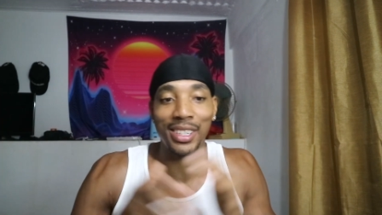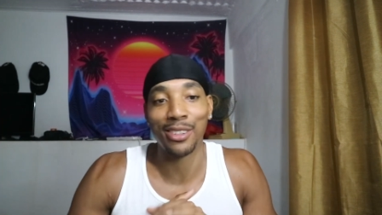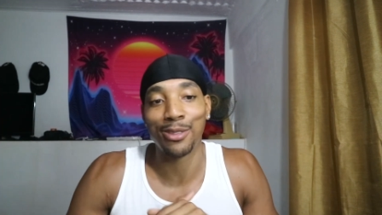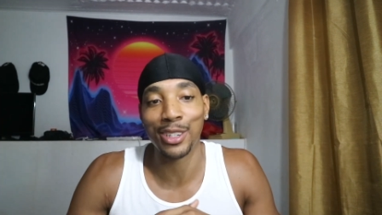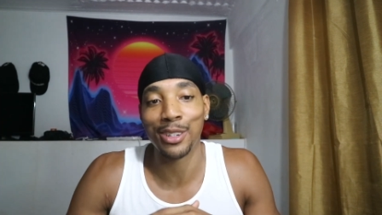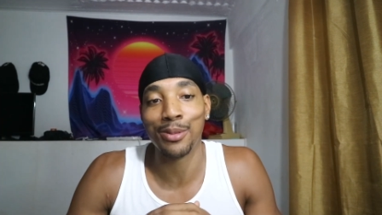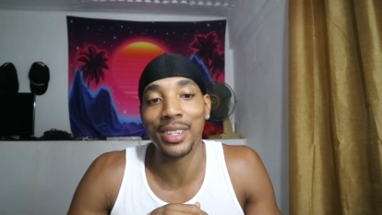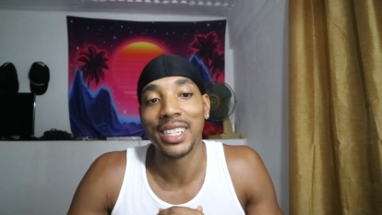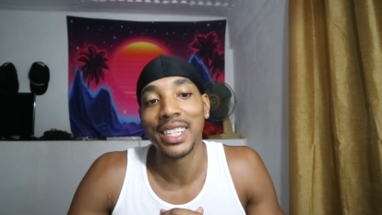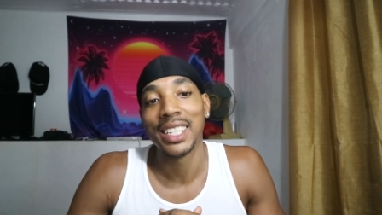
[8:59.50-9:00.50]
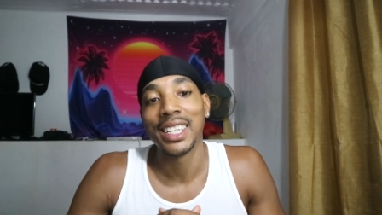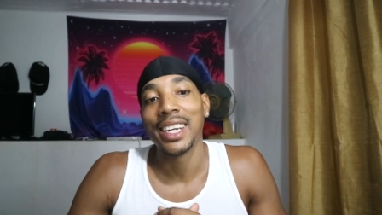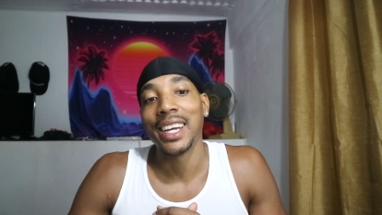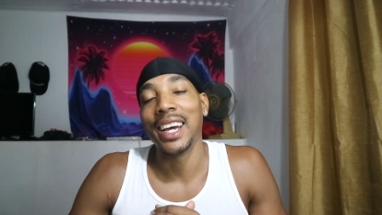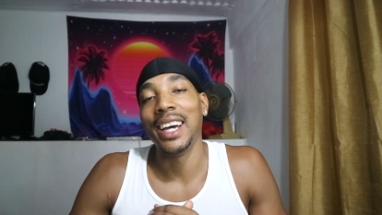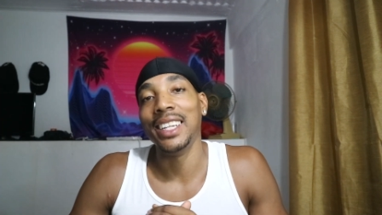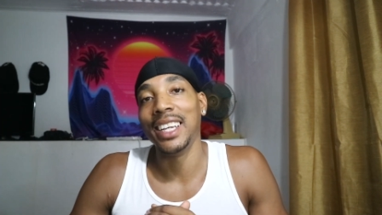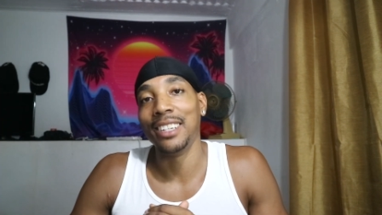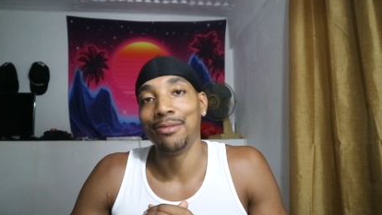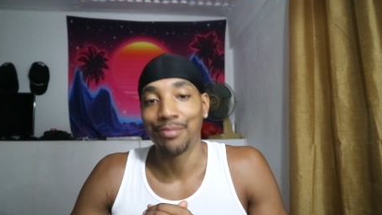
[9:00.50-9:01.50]
me? You feel me?
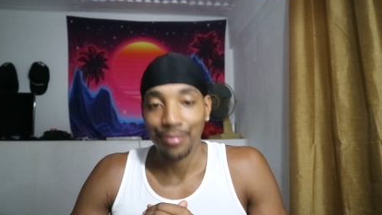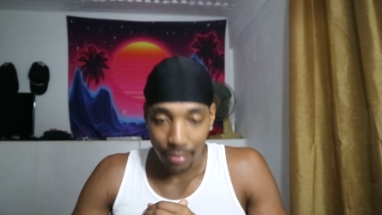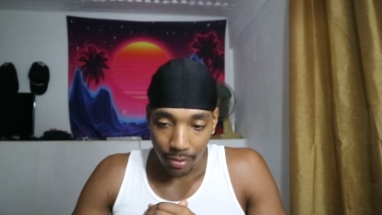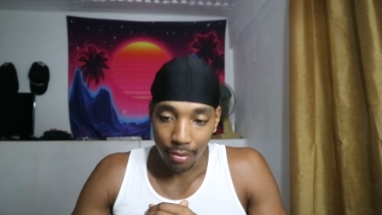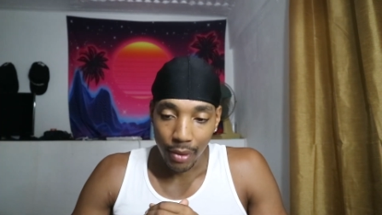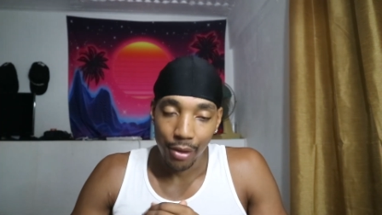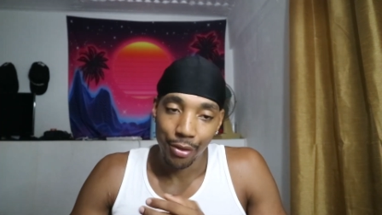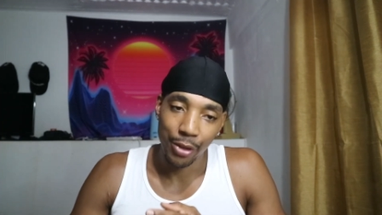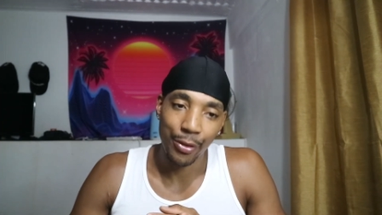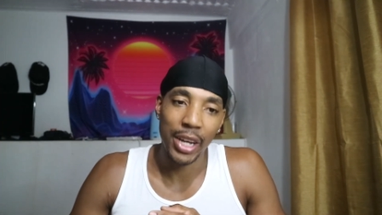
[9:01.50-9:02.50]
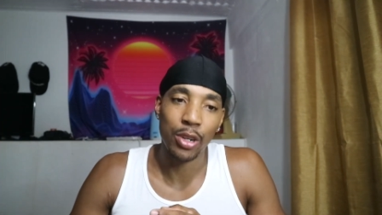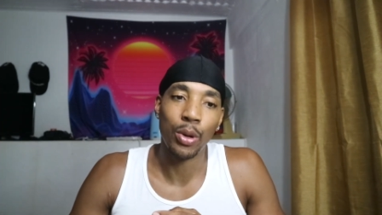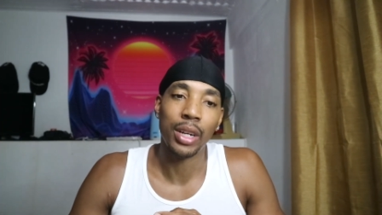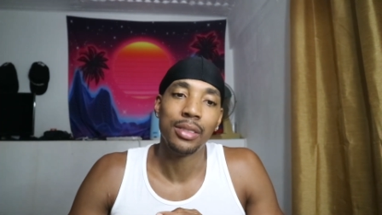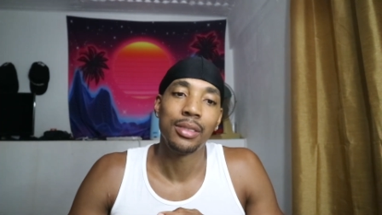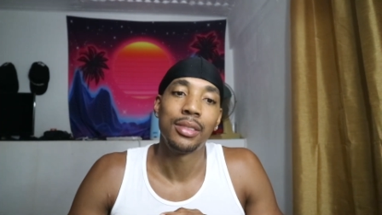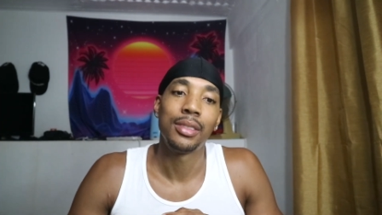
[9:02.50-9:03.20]
And then for the final one,